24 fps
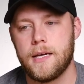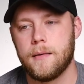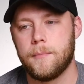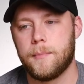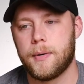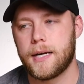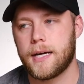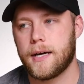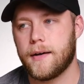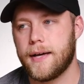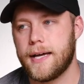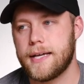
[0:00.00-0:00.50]

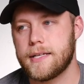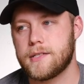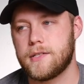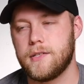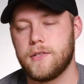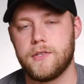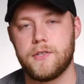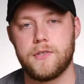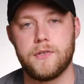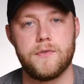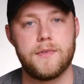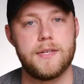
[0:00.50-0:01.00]
But I'll ask you
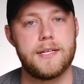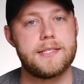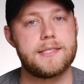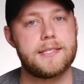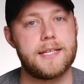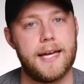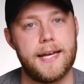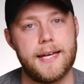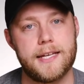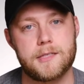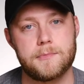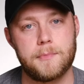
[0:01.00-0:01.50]
to do this.
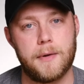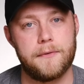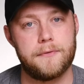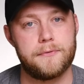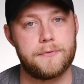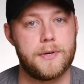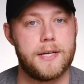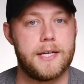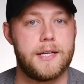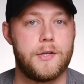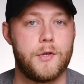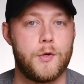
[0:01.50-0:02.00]
I asked my
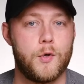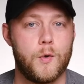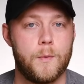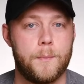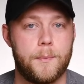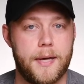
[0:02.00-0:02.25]
friend who